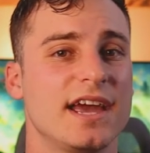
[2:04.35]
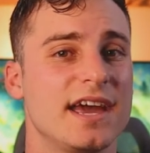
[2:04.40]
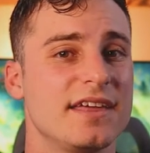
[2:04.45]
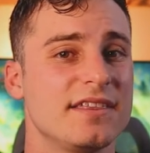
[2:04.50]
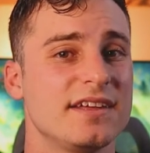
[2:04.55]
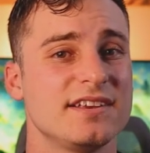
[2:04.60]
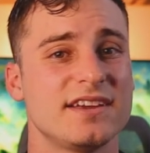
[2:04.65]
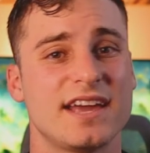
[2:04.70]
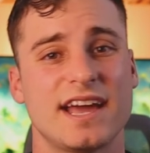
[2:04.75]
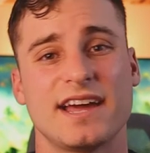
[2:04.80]

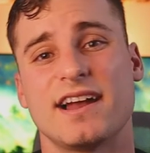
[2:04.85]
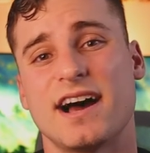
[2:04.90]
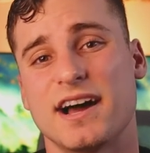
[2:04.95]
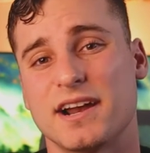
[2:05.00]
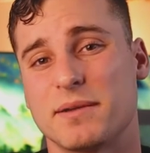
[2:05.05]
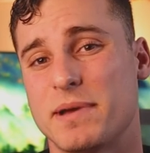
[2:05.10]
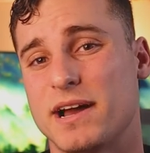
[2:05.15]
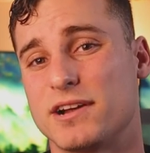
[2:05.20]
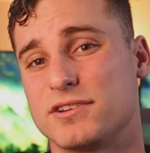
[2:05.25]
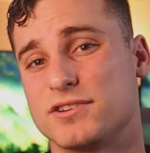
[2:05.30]
and then you head
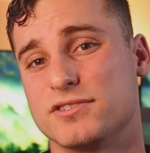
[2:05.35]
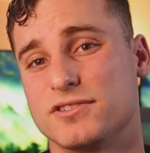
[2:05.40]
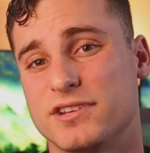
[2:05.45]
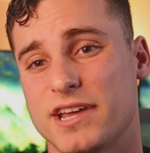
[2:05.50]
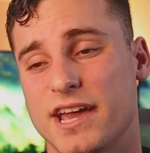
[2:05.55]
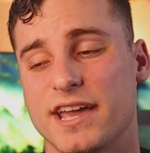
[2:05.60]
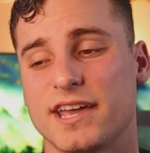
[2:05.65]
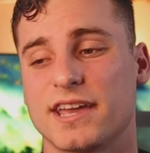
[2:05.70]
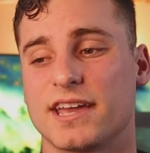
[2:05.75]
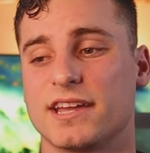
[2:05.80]
on about your
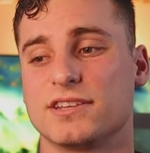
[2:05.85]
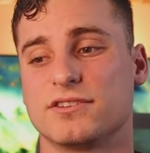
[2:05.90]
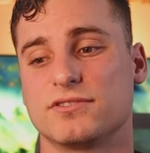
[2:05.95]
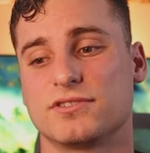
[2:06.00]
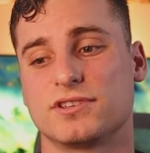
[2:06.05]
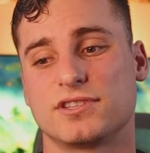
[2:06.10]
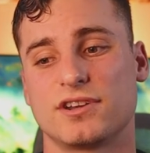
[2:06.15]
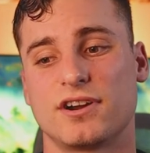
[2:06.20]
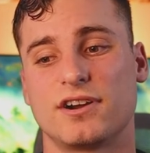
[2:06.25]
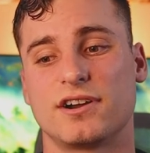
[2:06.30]
day and you
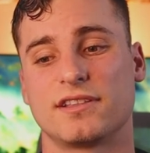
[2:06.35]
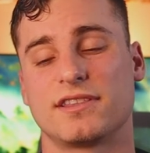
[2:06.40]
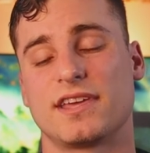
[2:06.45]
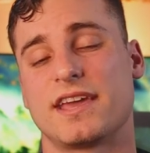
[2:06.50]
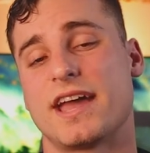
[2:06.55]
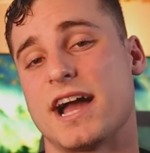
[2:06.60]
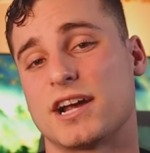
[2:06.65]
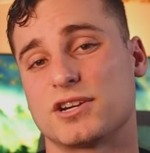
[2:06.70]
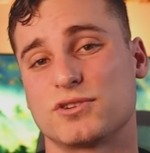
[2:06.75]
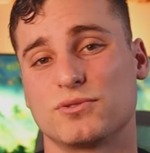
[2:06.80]
start
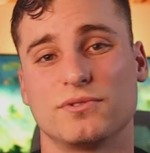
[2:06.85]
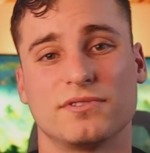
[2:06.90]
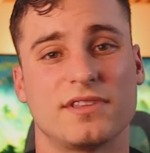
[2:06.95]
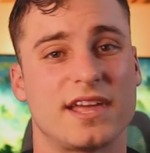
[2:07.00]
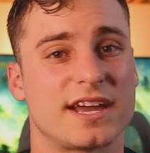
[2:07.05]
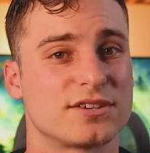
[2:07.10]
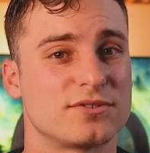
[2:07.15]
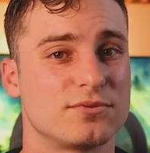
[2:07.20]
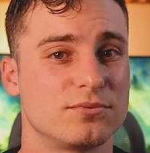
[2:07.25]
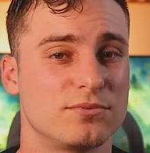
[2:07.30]
the actual
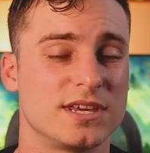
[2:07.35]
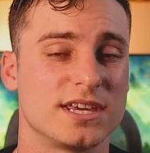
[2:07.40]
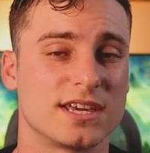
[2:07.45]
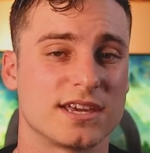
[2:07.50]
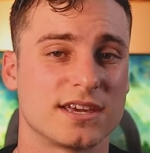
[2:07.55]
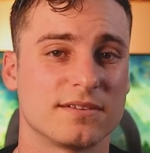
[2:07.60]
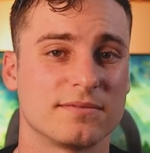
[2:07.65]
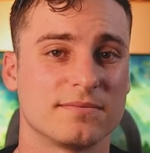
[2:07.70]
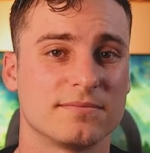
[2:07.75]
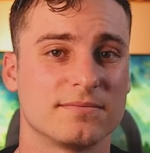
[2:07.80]
next
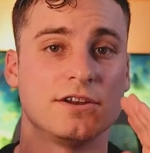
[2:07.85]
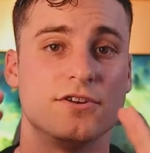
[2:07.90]
week.